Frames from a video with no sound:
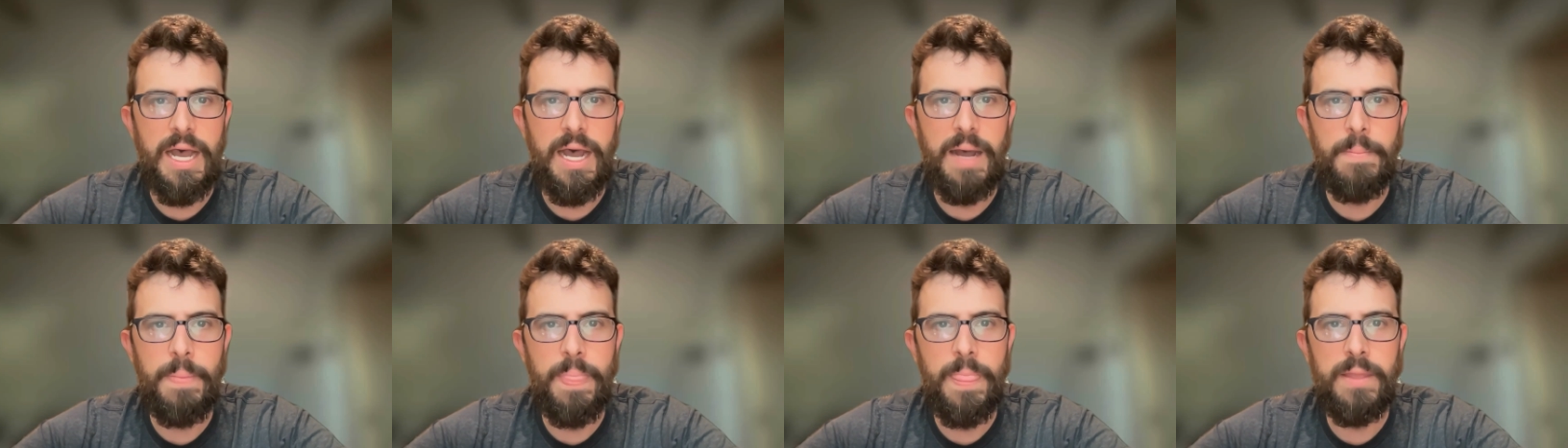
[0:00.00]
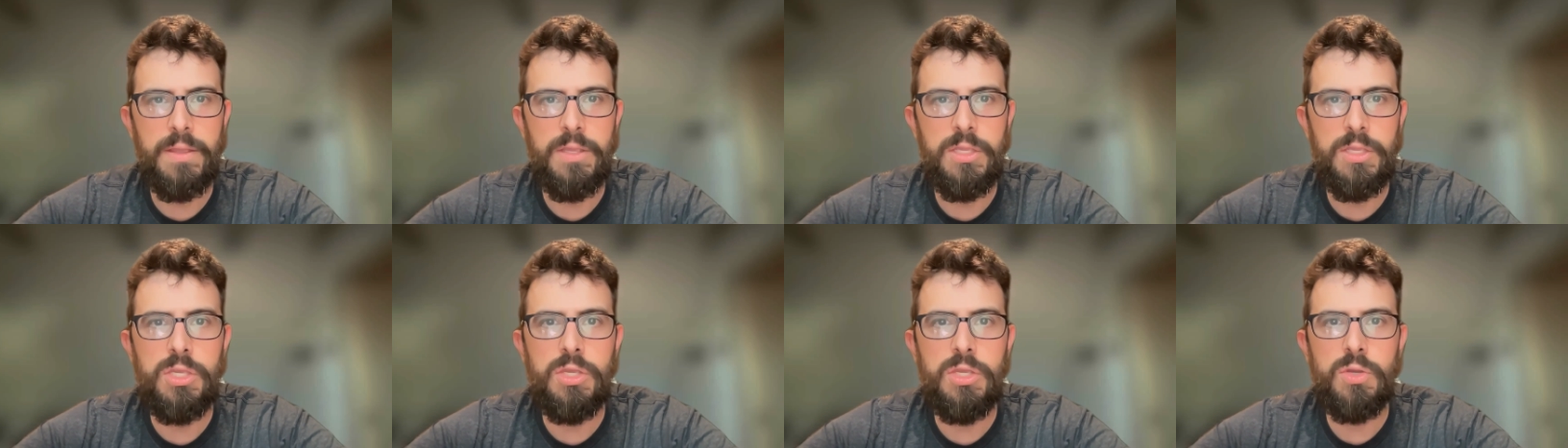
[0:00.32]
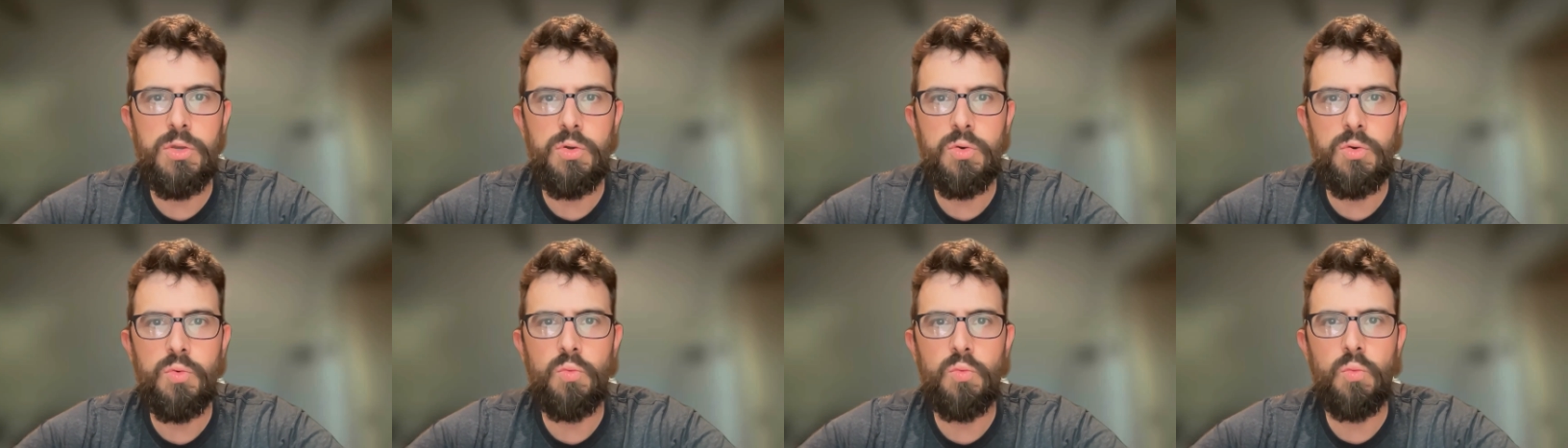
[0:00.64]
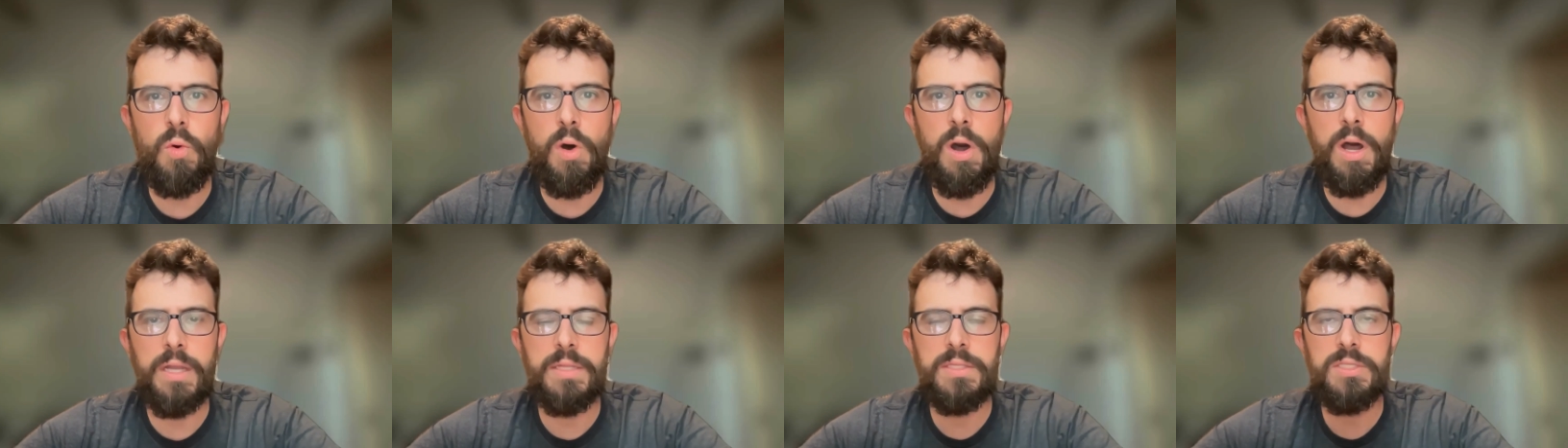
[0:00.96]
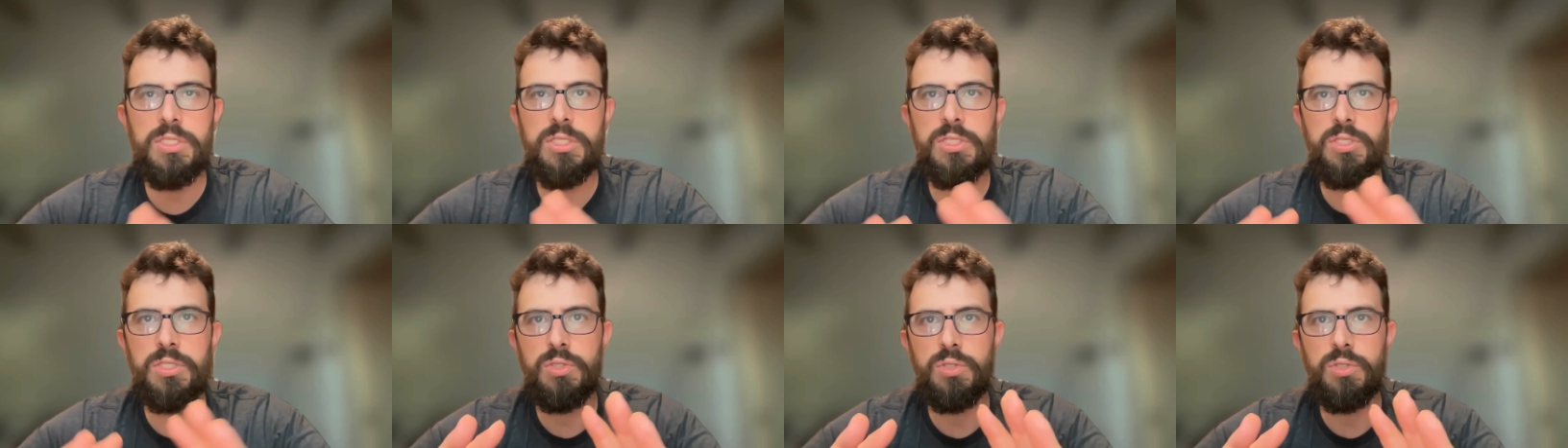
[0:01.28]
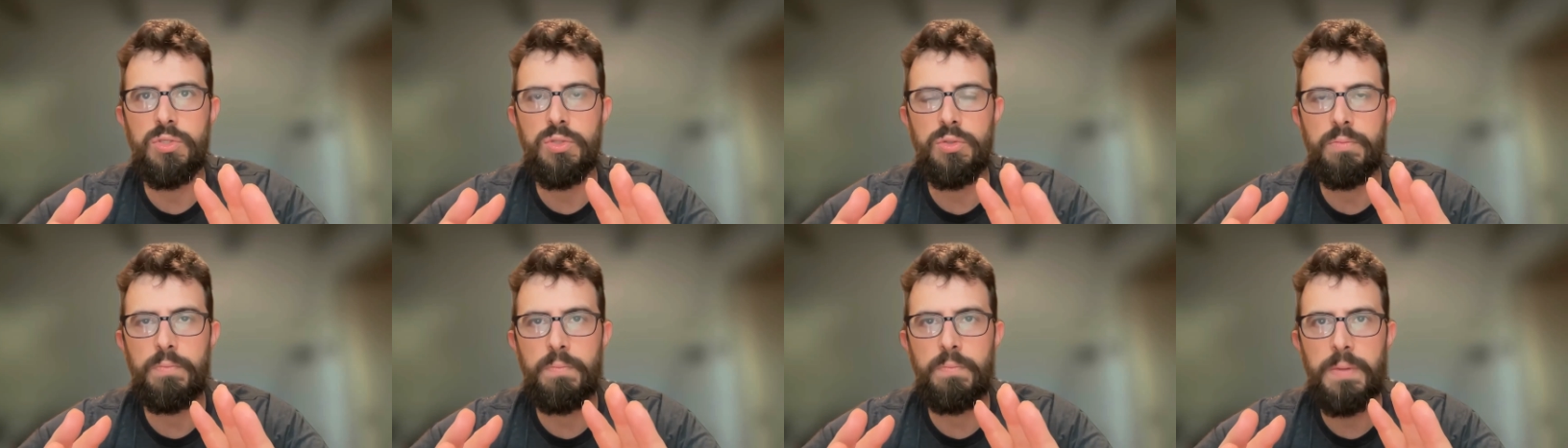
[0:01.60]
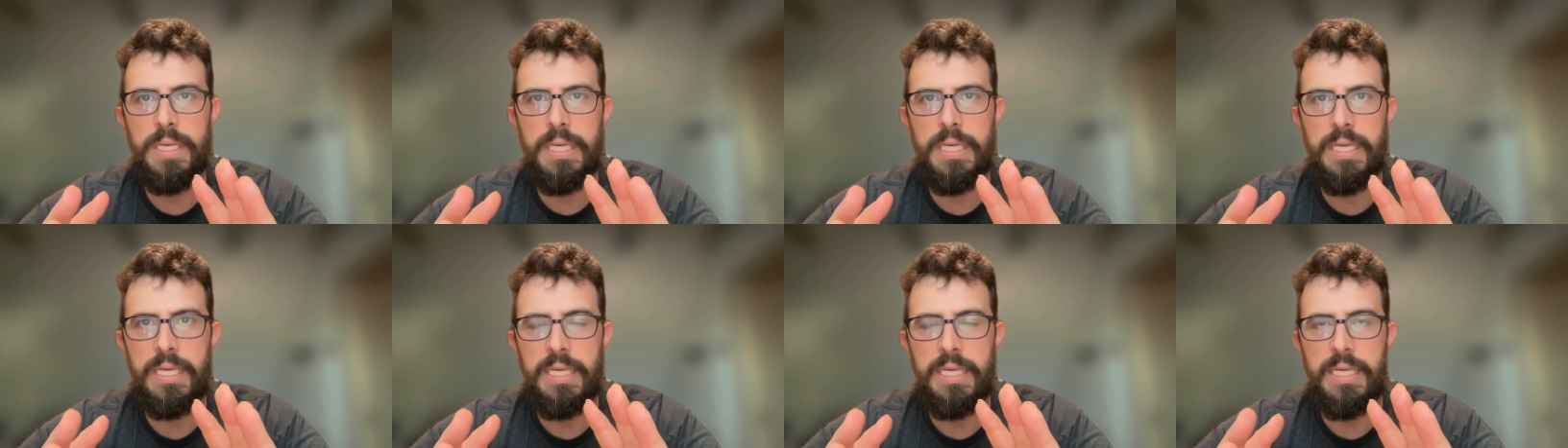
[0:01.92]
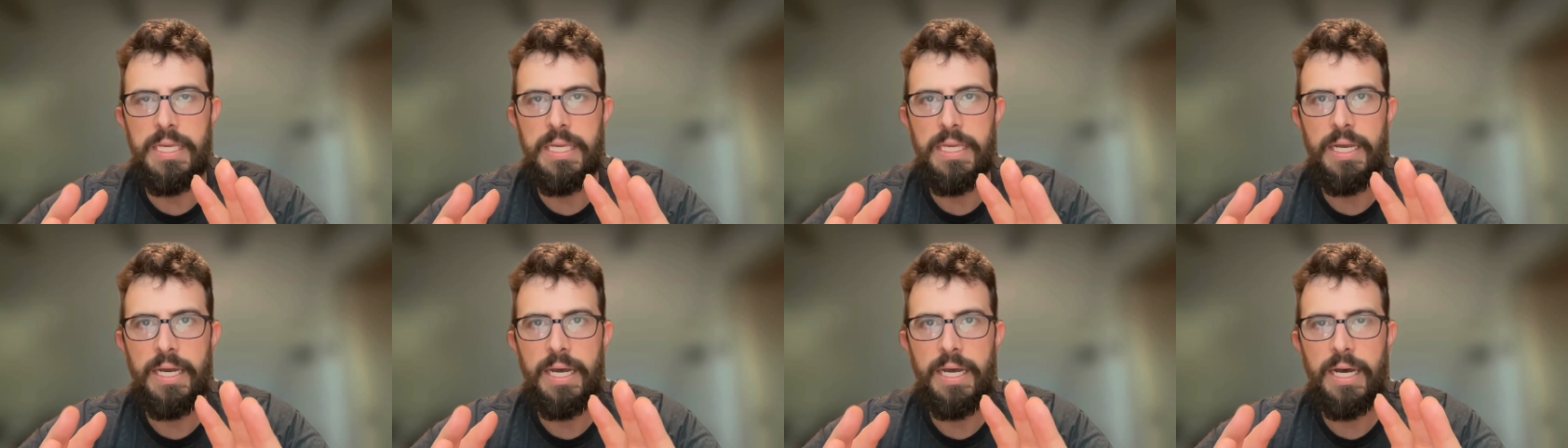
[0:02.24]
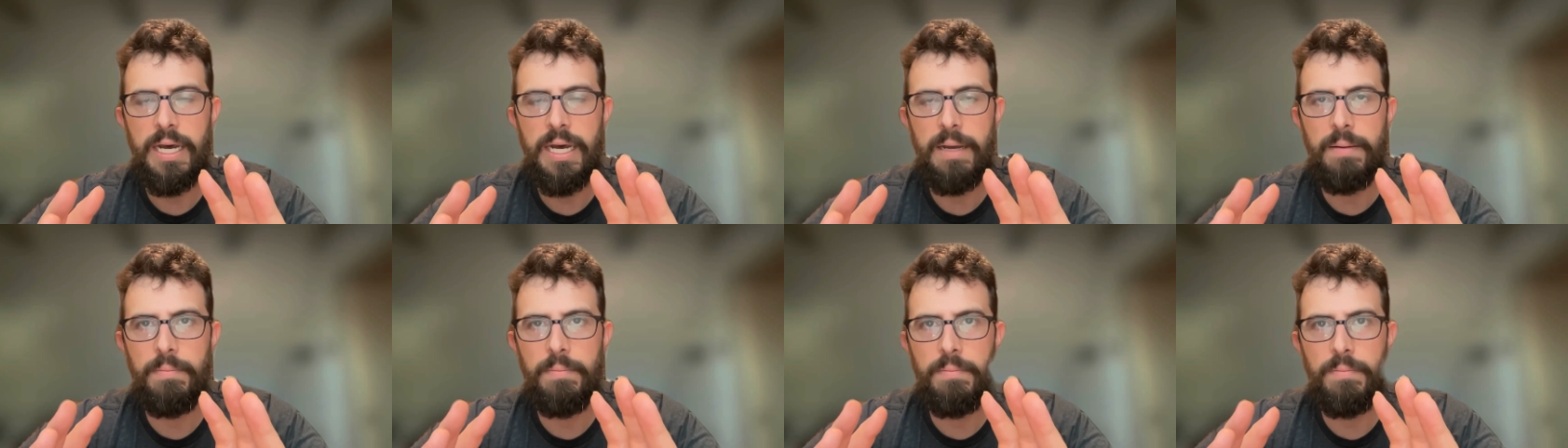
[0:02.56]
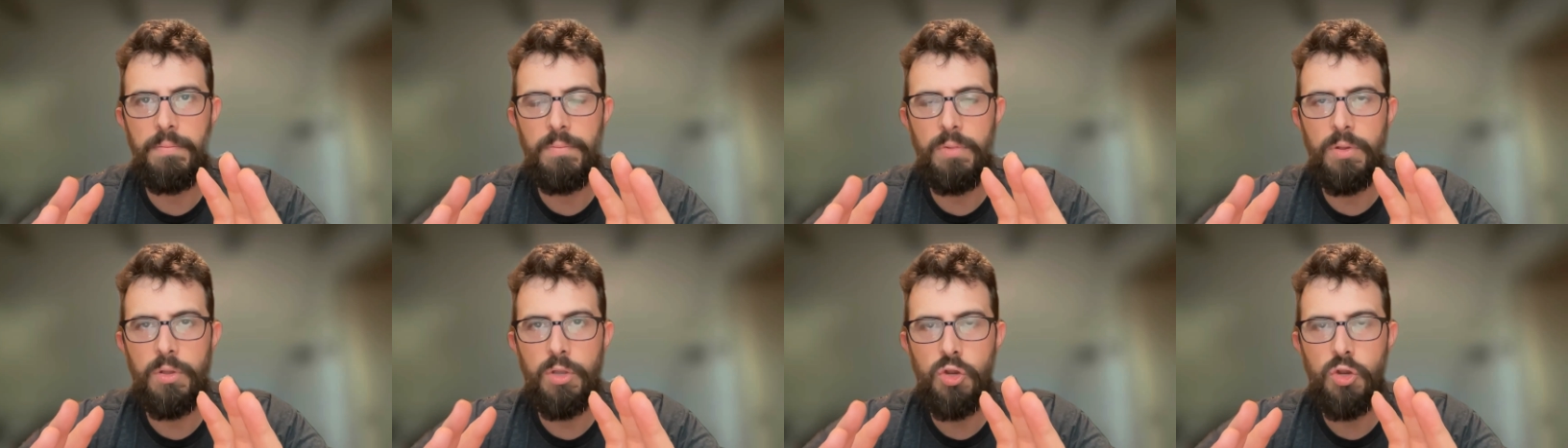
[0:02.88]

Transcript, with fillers: Um, you want to be um,